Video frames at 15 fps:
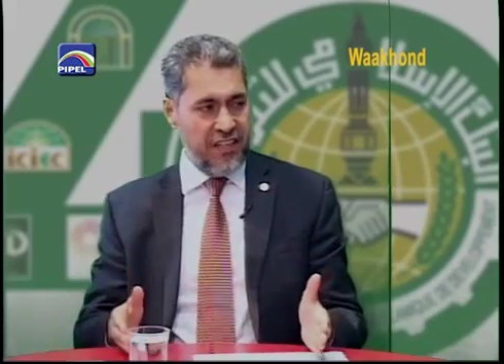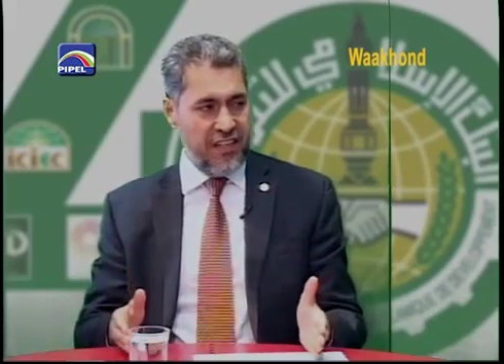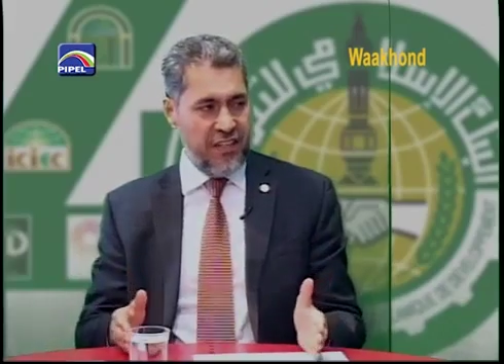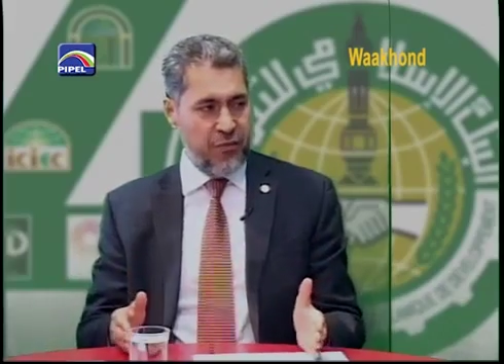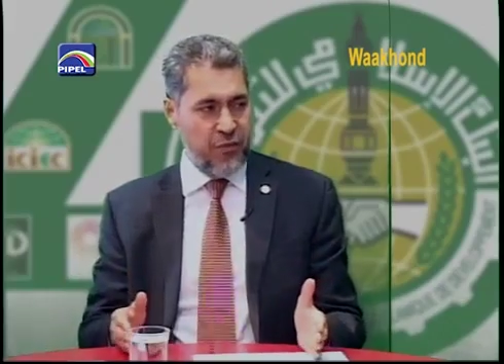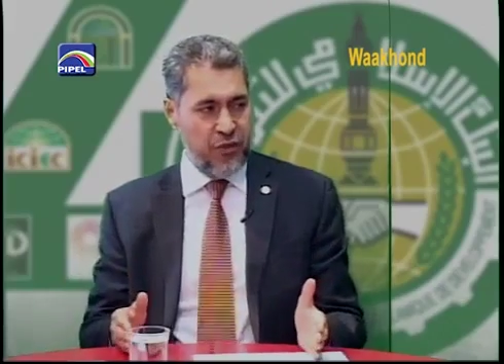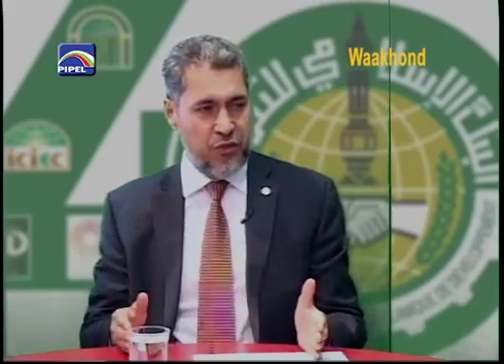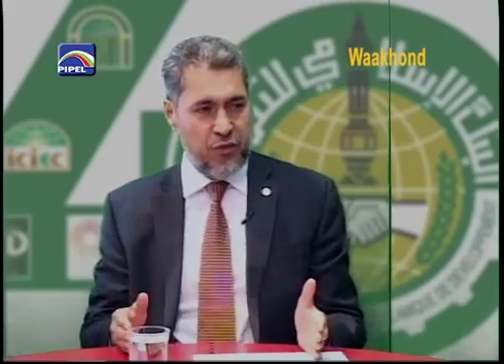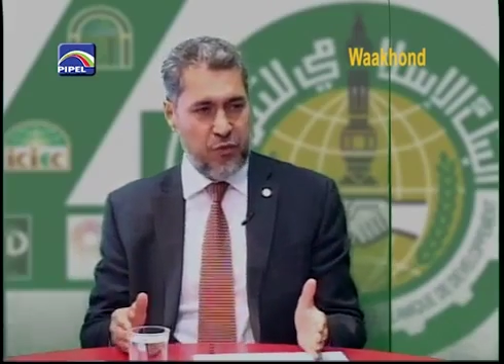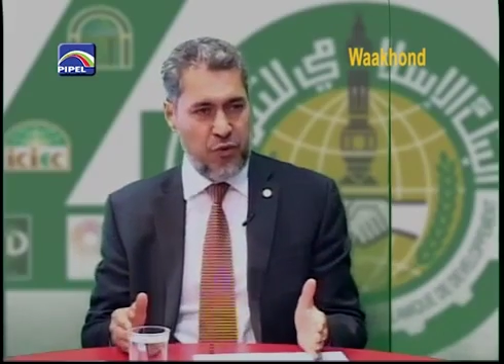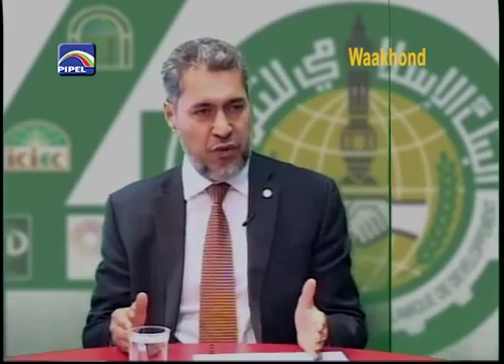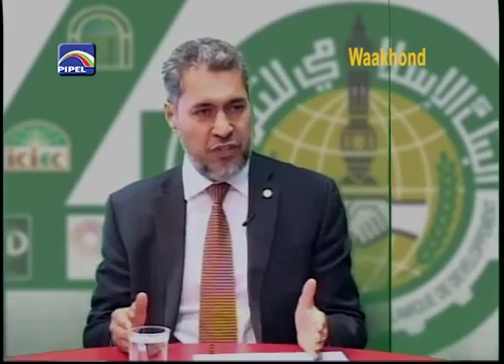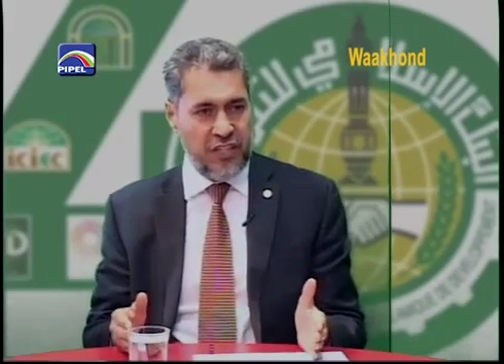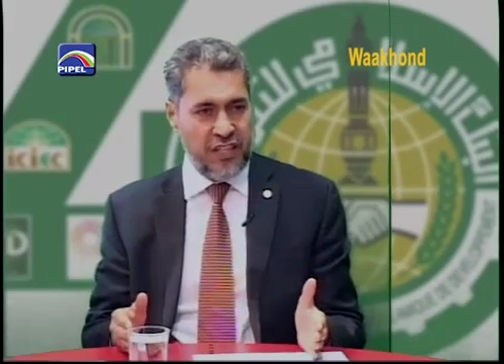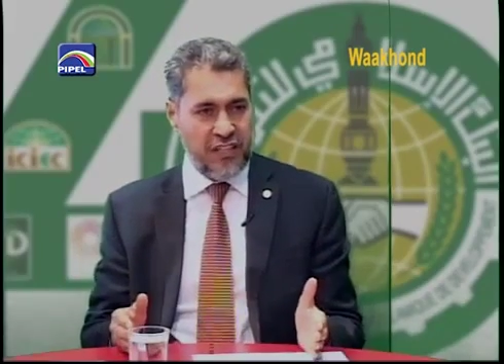And we don't
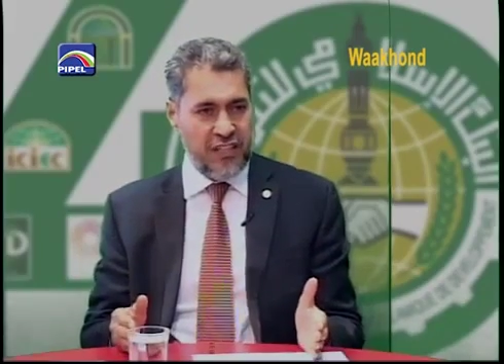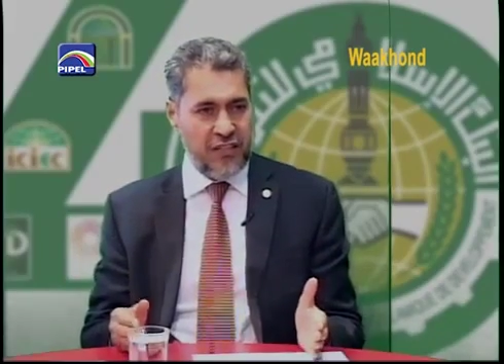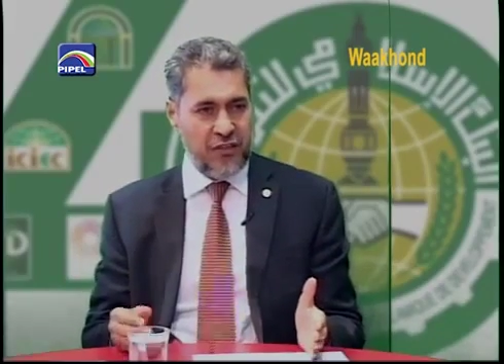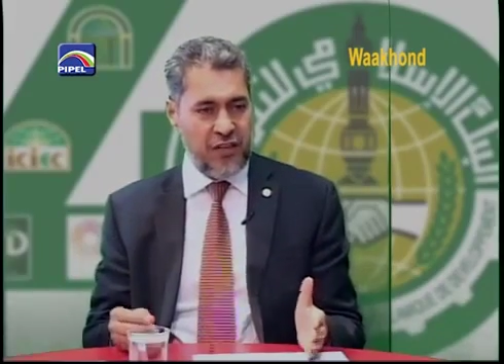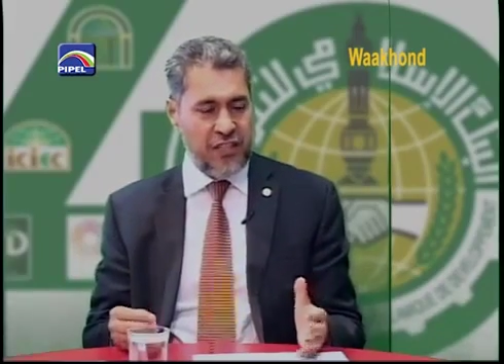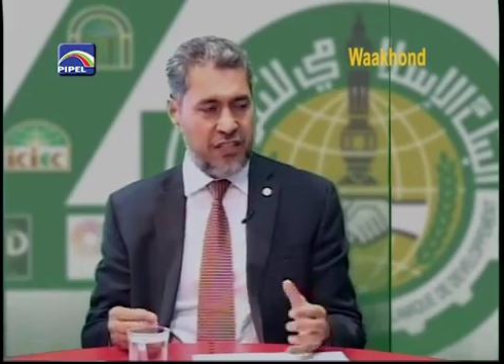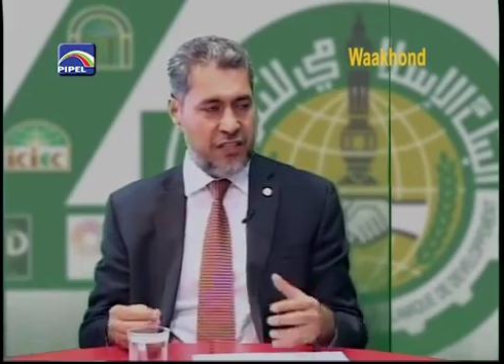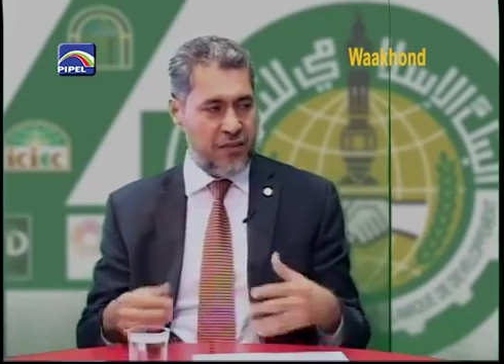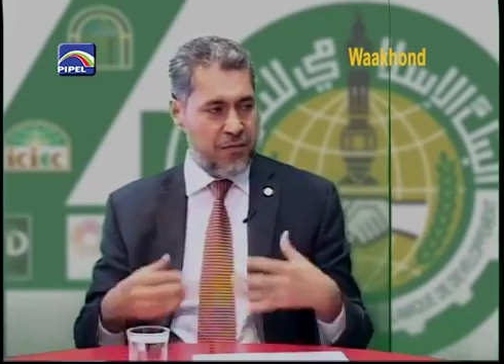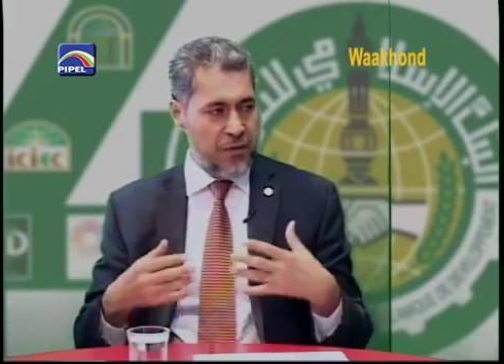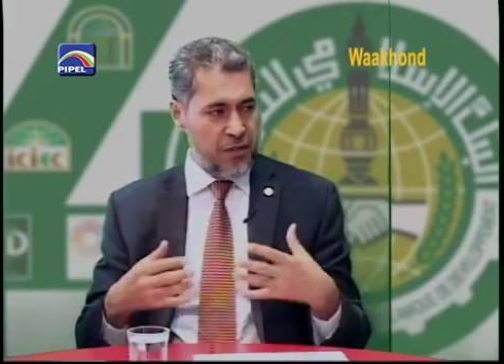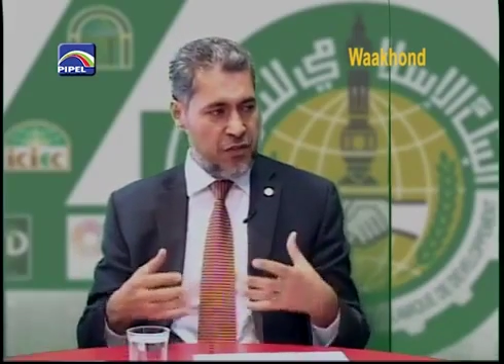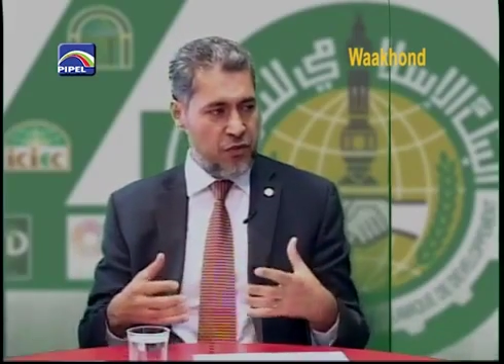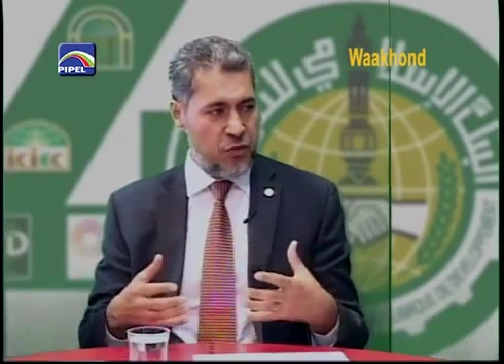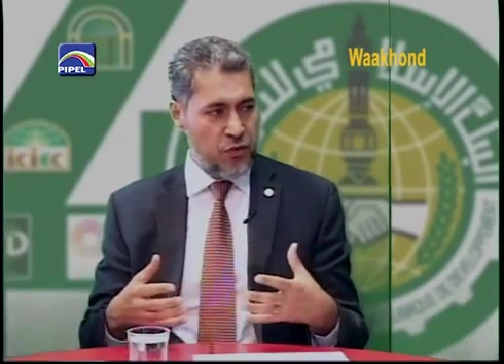want that. As a
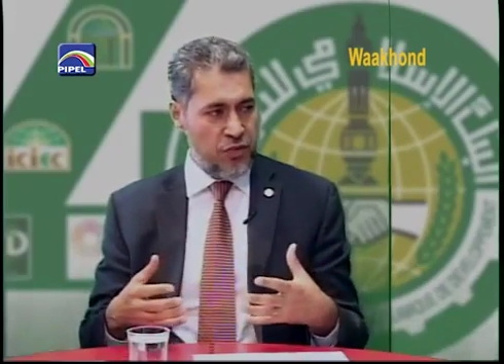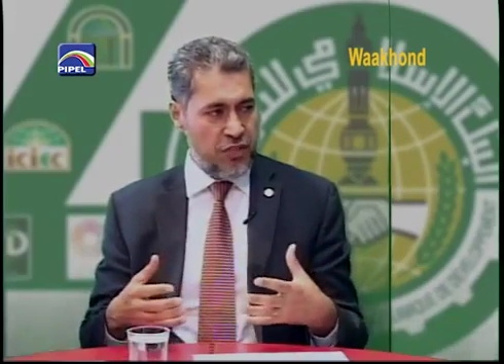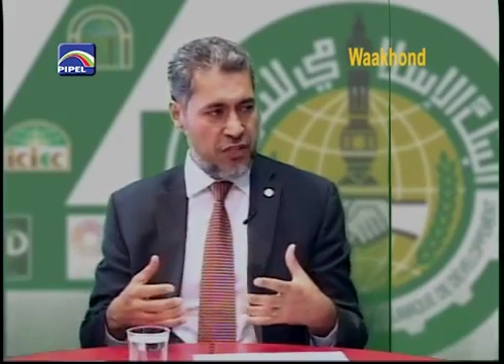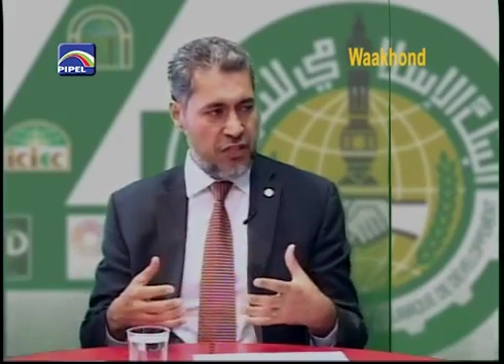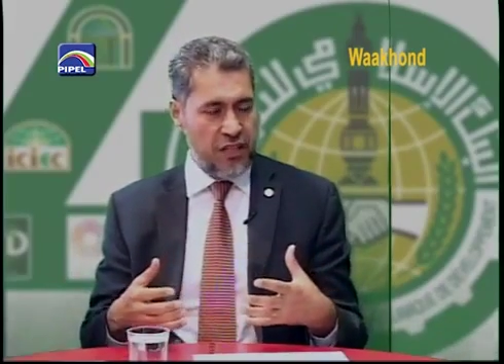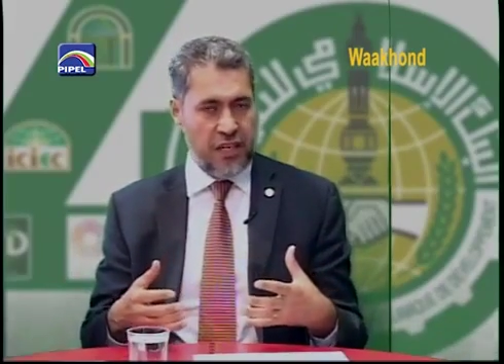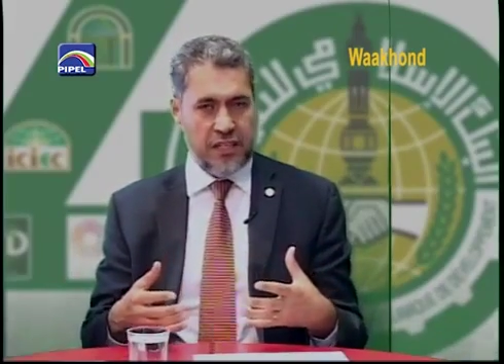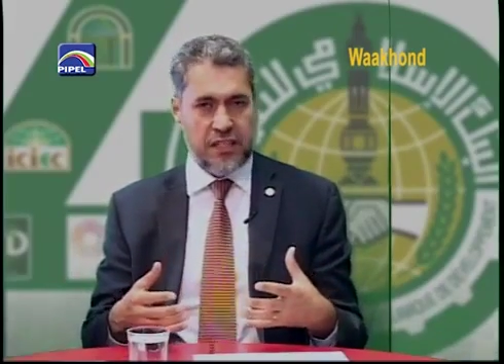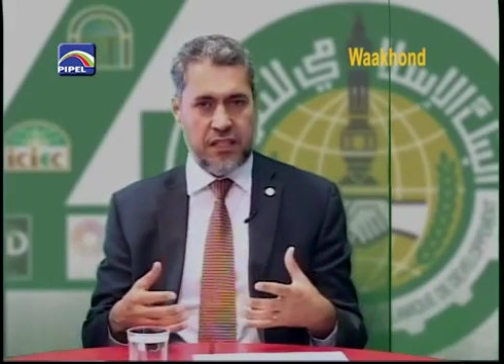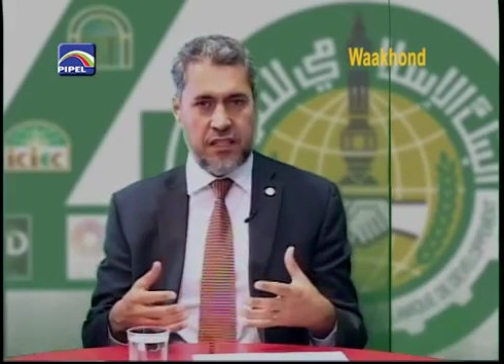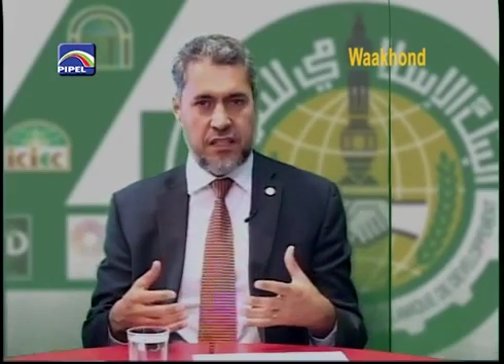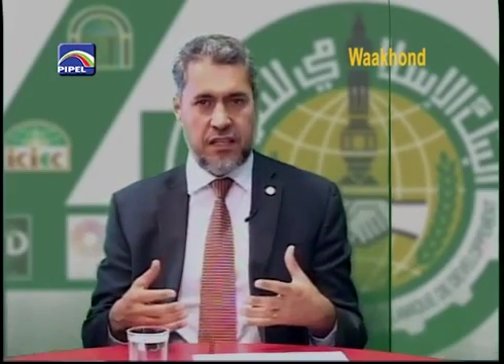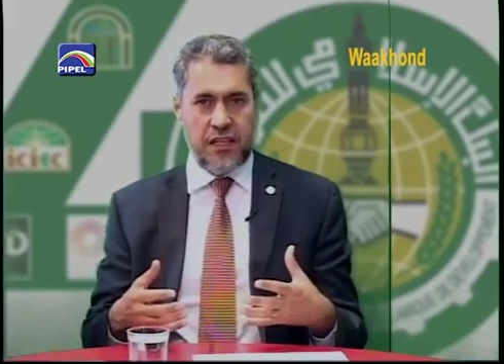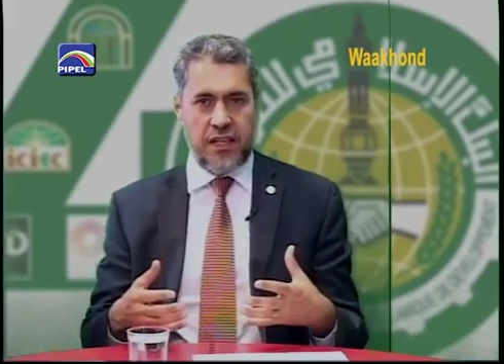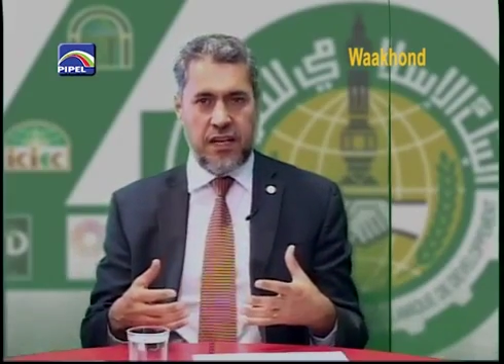different institution, as
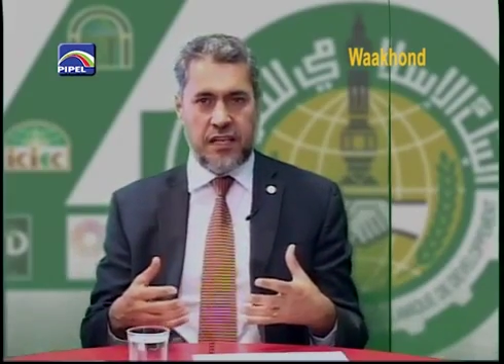a